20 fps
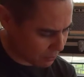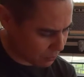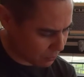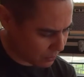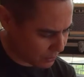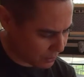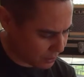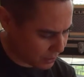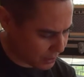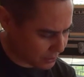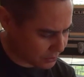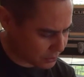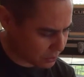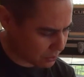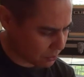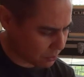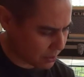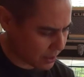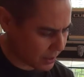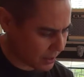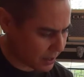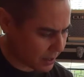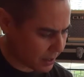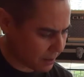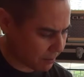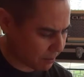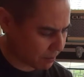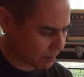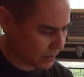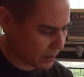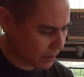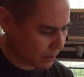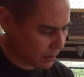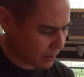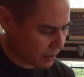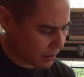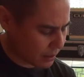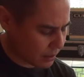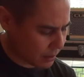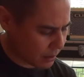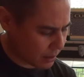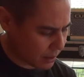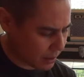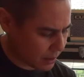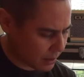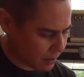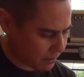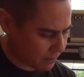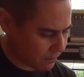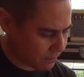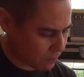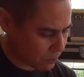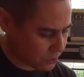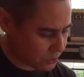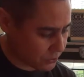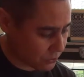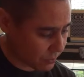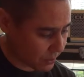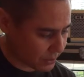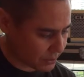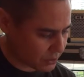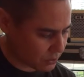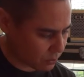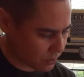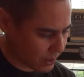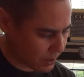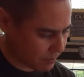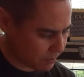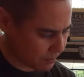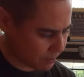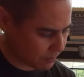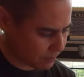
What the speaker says: When you get to a four-string sweep,